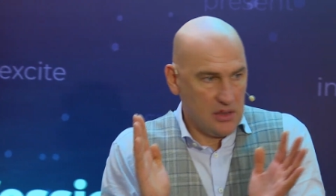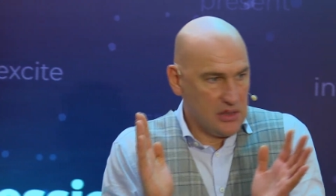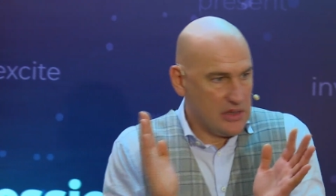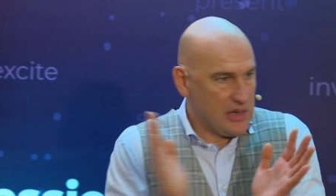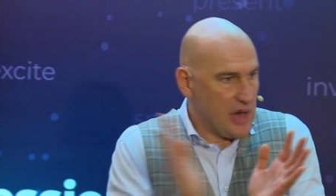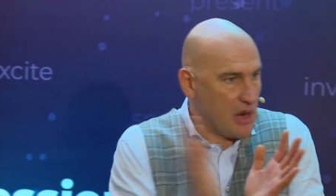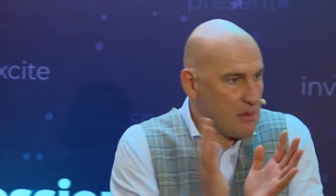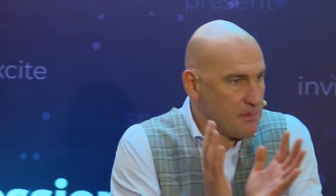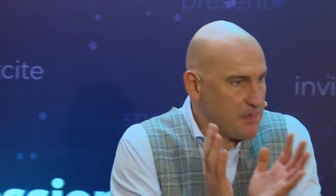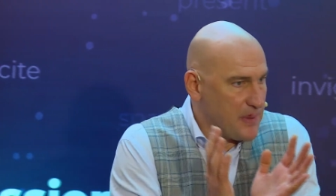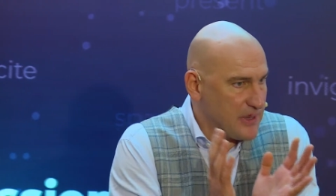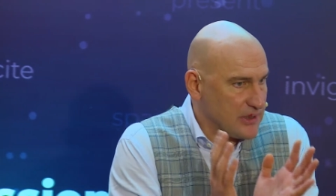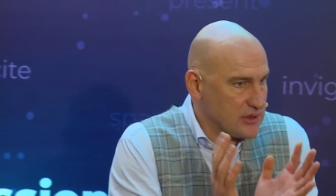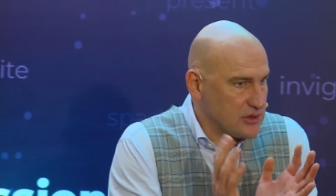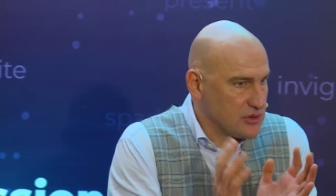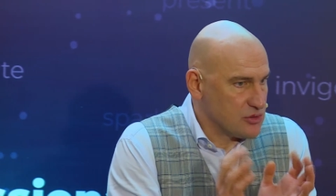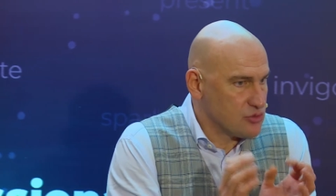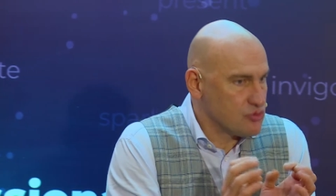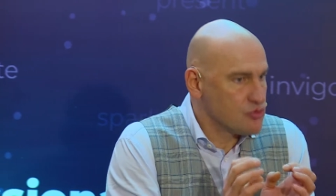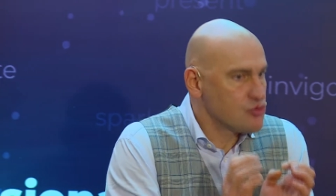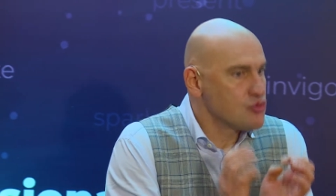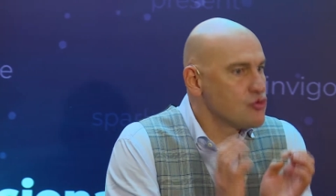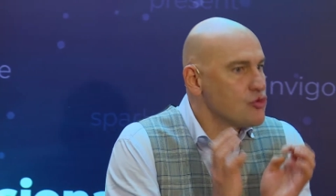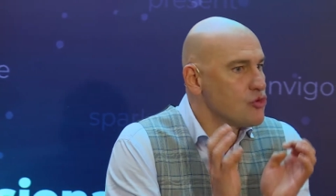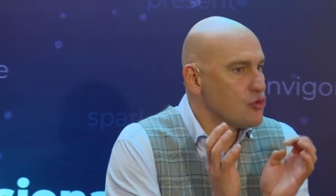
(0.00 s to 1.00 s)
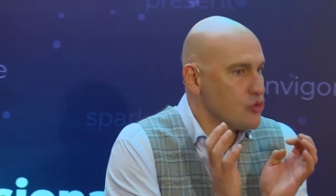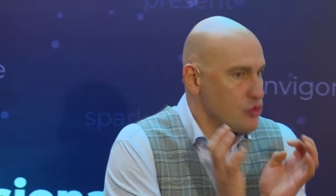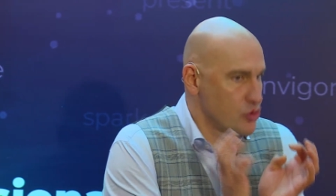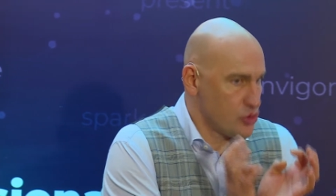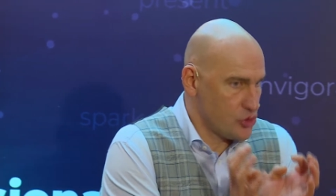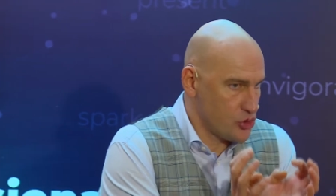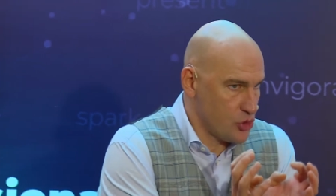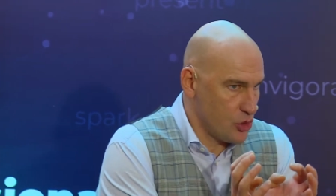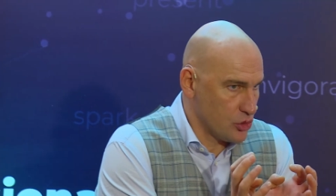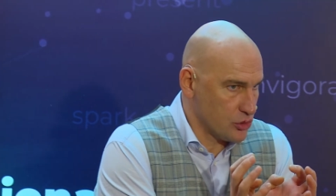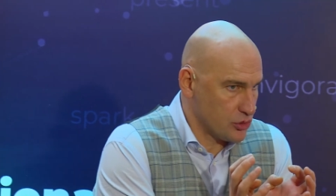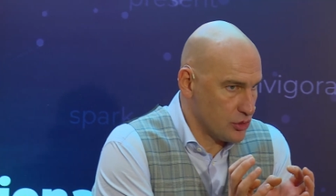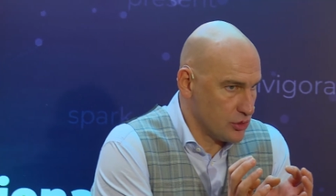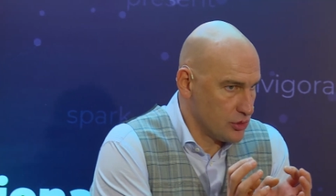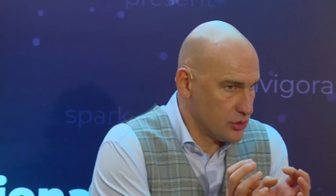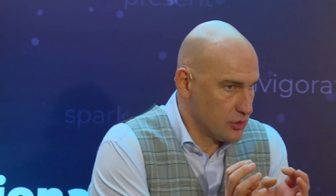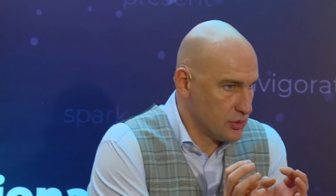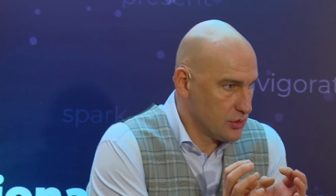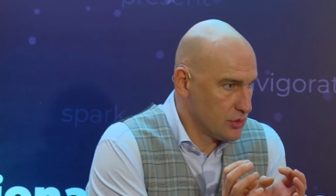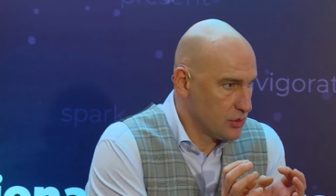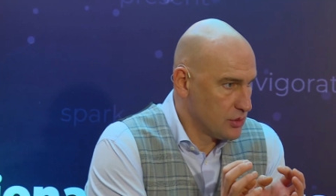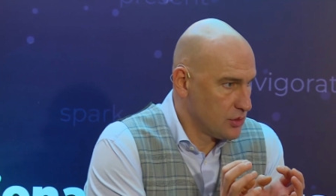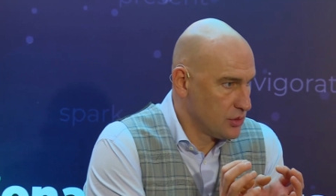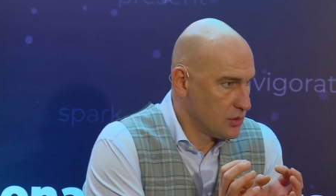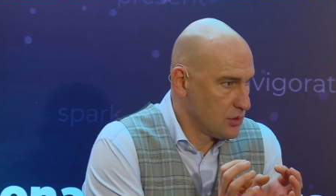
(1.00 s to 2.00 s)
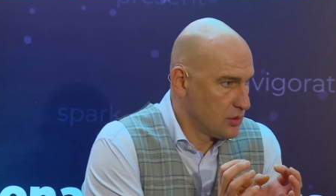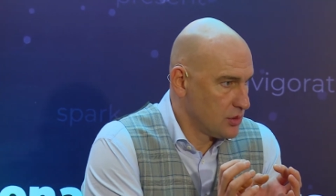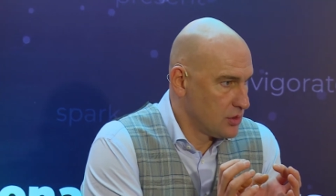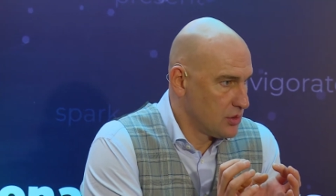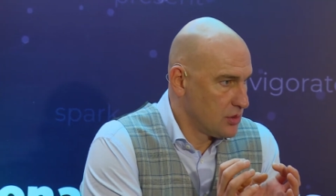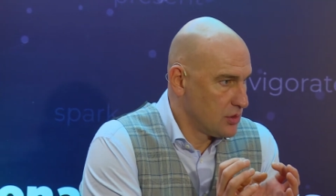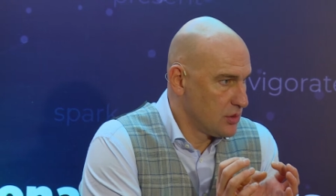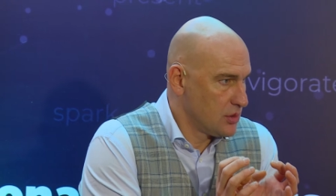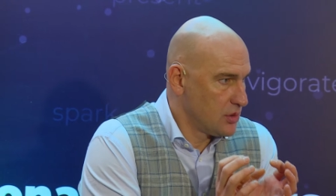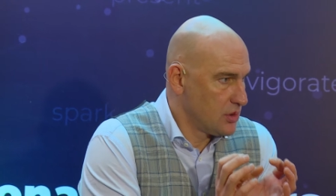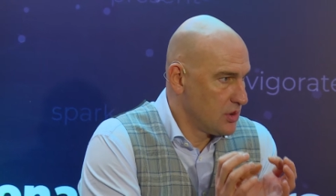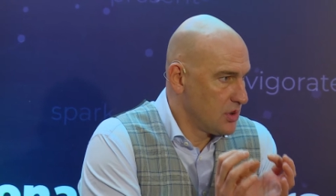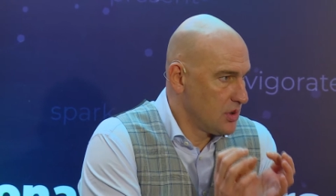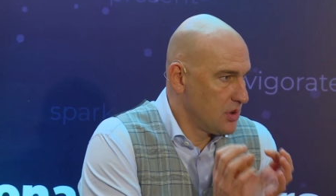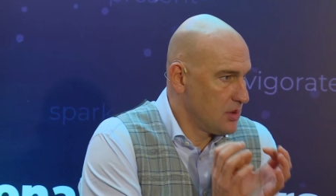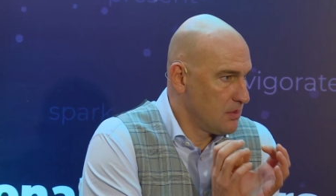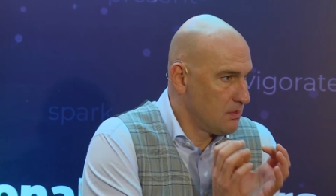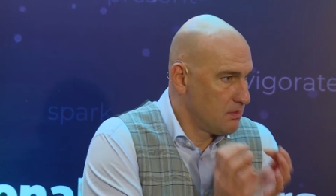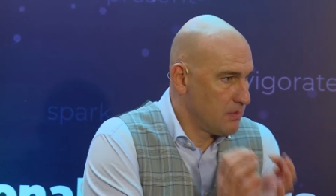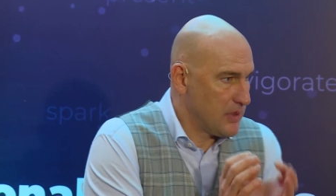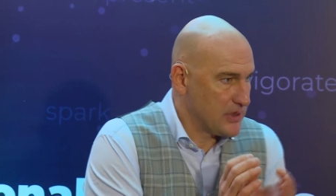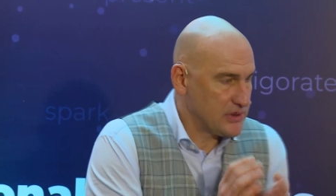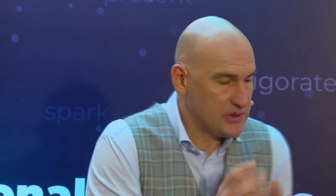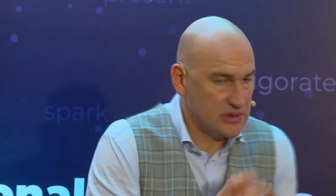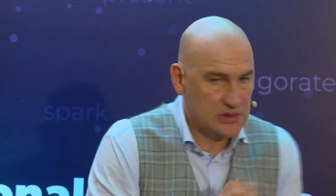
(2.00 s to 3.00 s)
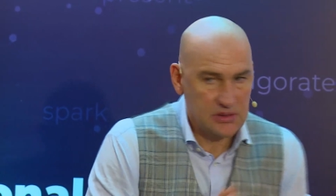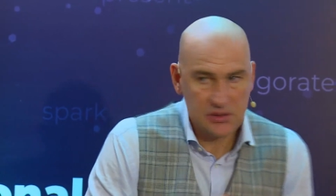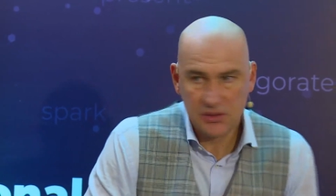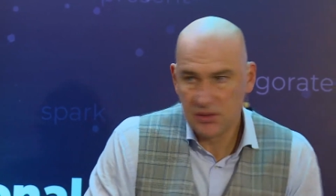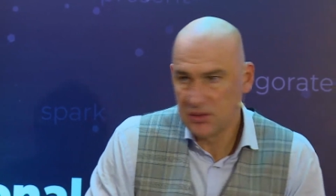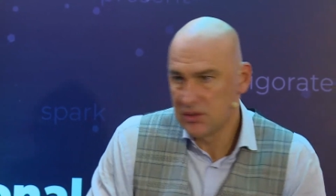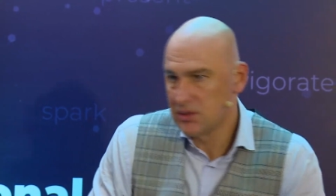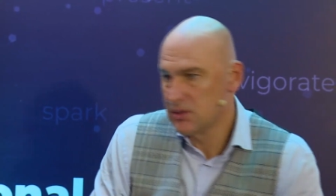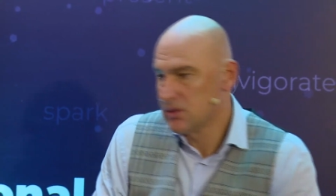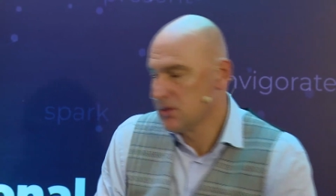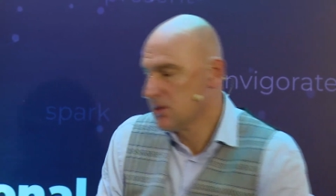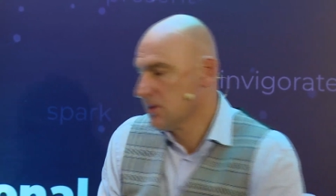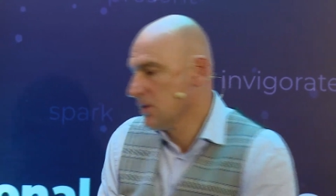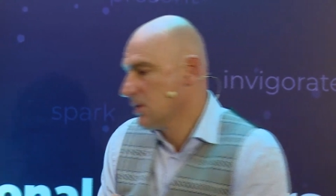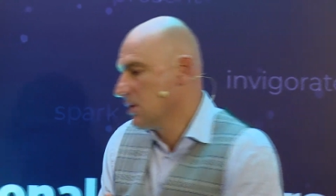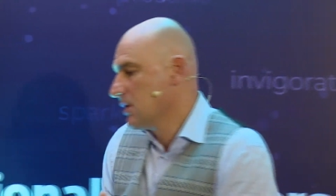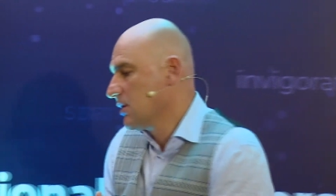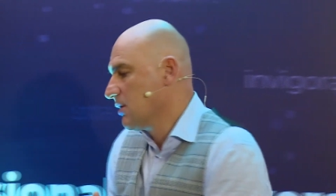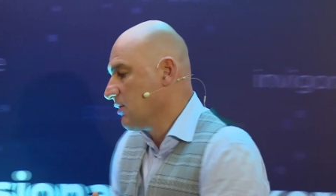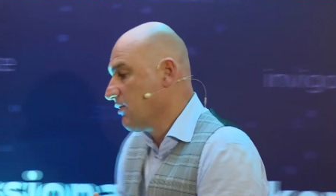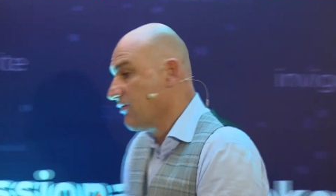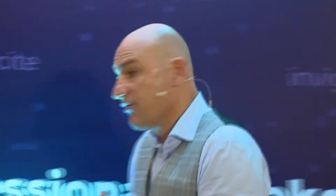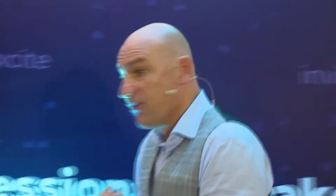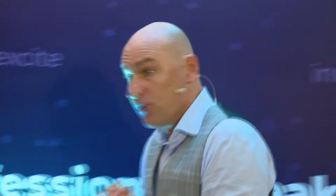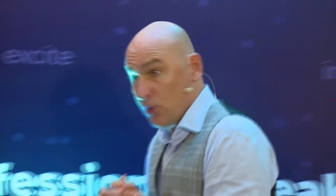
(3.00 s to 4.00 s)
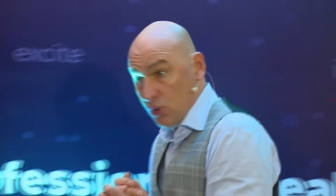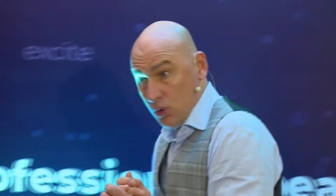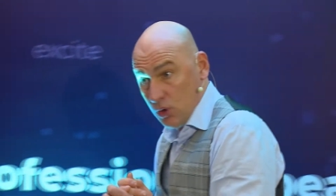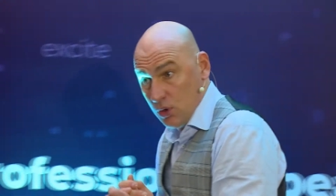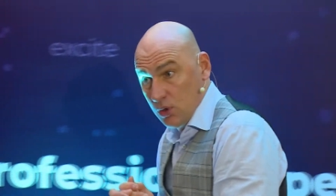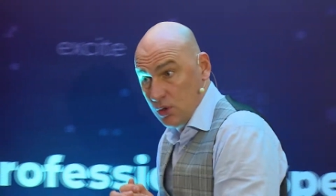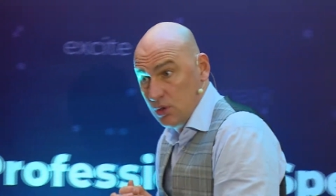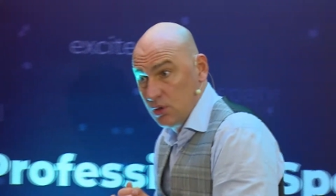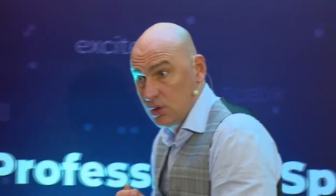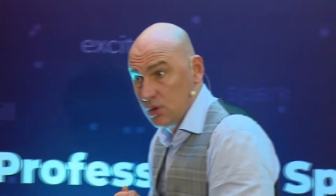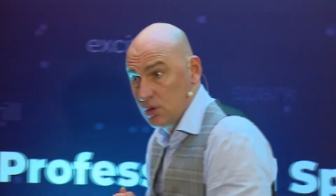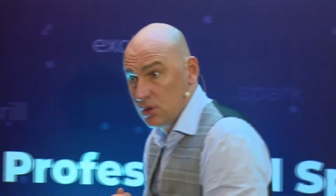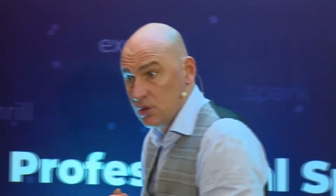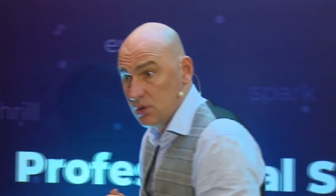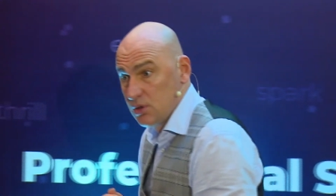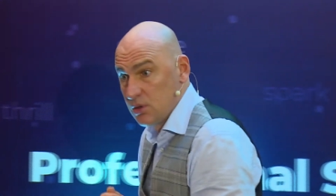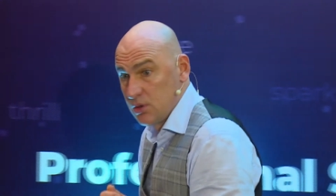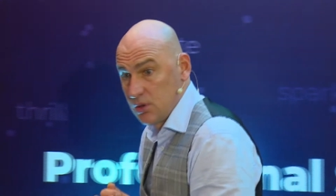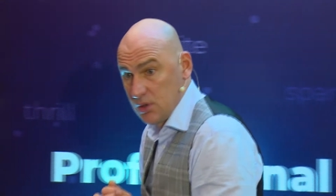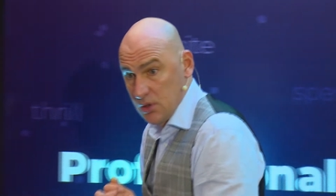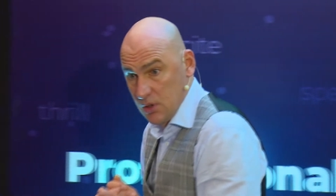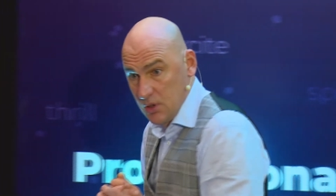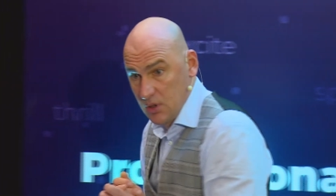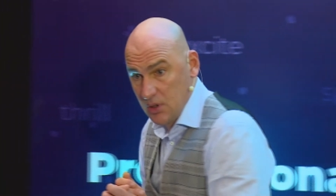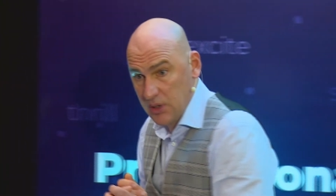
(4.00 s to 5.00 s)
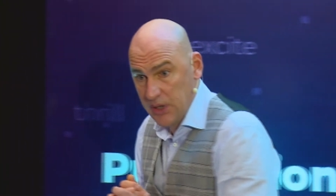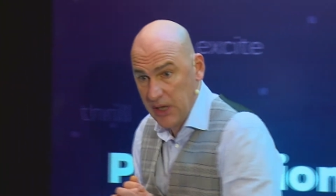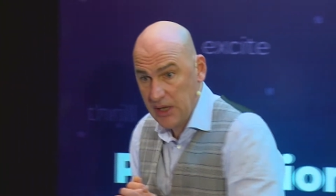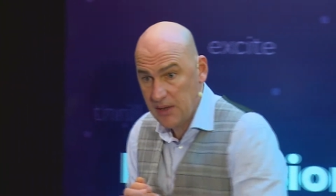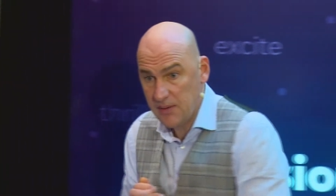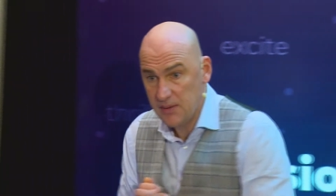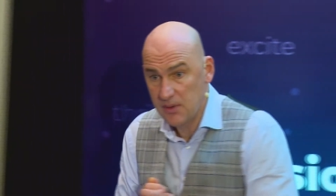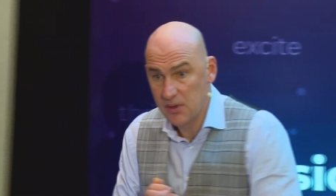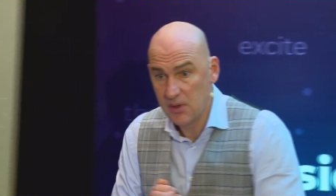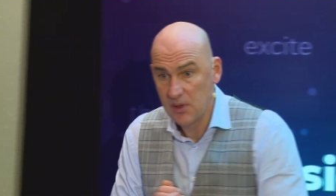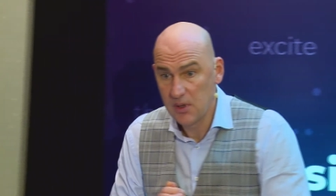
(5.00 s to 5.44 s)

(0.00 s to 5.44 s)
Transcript: Compact, short, but full, okay?